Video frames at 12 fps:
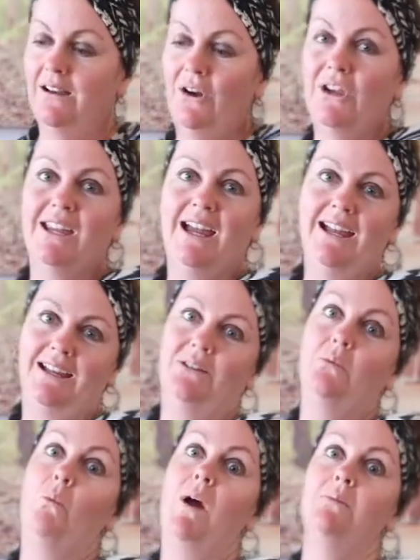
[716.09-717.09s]
Okay,
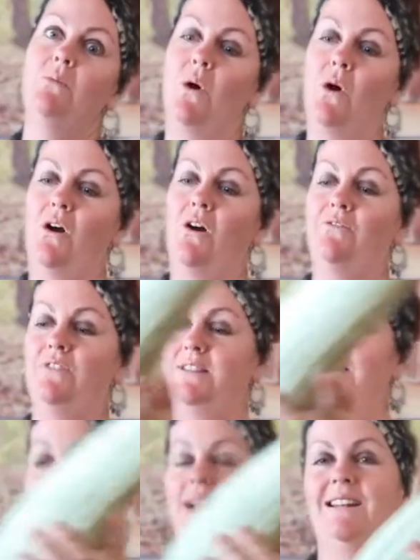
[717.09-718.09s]
one more of
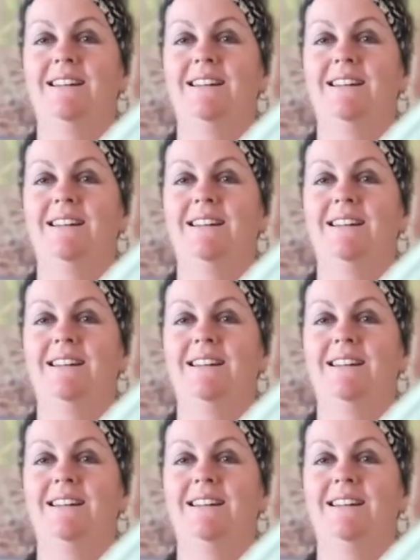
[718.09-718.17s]
this one.